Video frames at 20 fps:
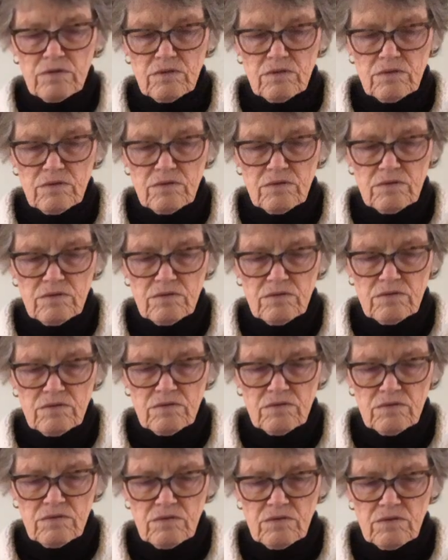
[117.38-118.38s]

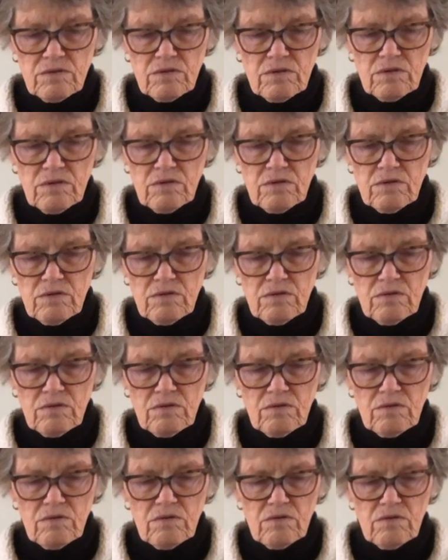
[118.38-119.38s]

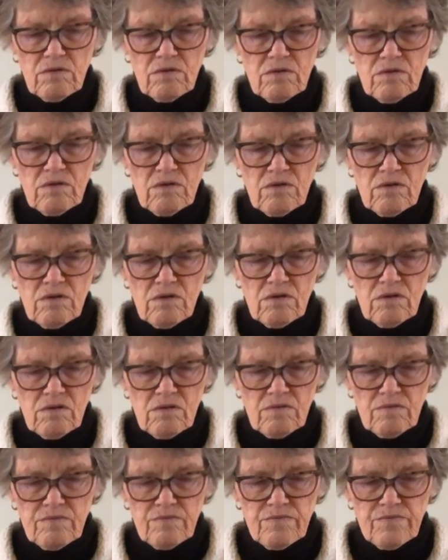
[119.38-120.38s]

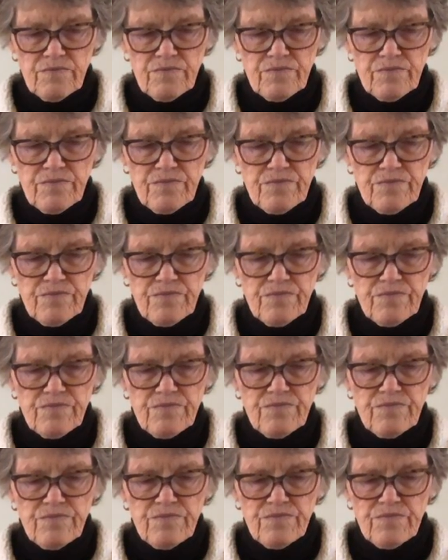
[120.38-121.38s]

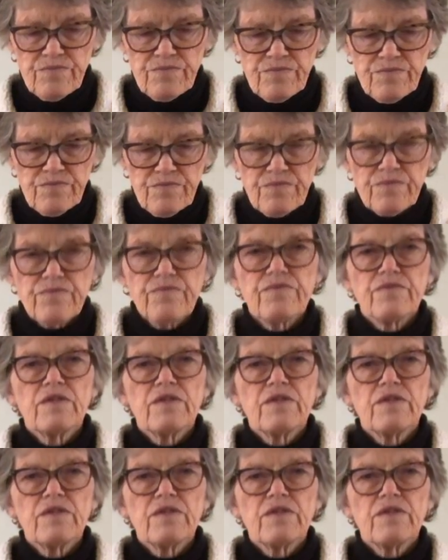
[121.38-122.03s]
[no speech]